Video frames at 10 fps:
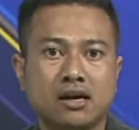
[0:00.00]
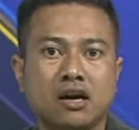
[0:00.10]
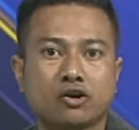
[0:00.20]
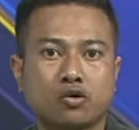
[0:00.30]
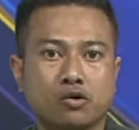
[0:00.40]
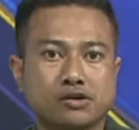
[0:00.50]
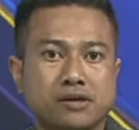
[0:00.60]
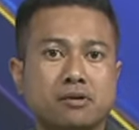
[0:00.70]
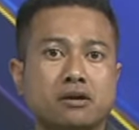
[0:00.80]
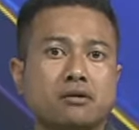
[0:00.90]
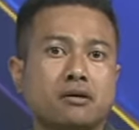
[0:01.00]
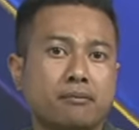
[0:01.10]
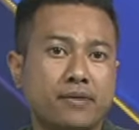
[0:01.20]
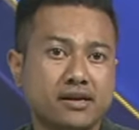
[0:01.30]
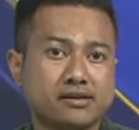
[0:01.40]
Tourism
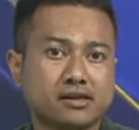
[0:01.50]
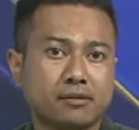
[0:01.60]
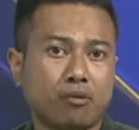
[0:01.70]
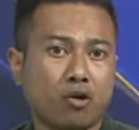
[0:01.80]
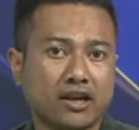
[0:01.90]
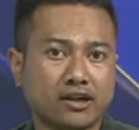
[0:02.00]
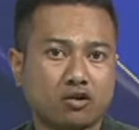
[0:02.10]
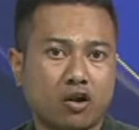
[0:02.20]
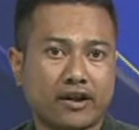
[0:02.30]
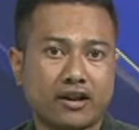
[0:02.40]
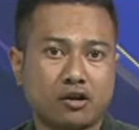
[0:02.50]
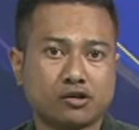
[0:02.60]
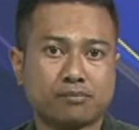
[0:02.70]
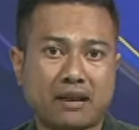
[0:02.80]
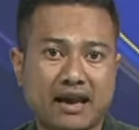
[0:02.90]
Minister Paul Lingdor announced
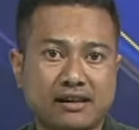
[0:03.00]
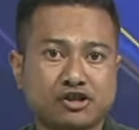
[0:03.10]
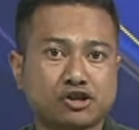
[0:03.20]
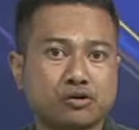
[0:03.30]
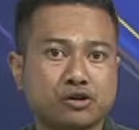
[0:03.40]
plans to